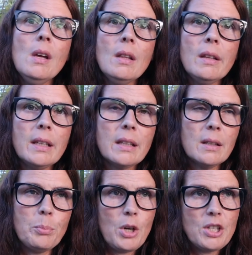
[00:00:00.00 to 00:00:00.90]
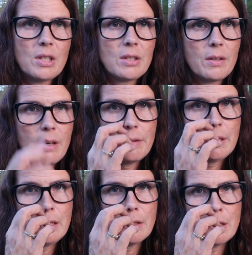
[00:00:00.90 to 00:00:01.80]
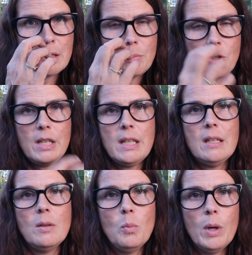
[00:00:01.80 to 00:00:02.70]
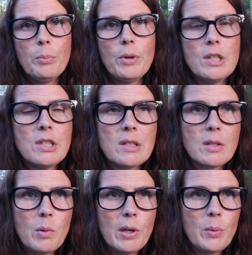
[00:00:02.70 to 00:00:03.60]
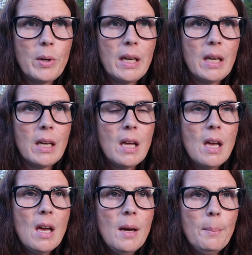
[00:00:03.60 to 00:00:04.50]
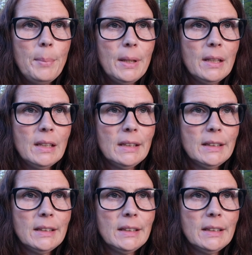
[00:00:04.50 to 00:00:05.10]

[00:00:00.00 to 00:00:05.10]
like projects around here, because I'm trying to get one project squared away. But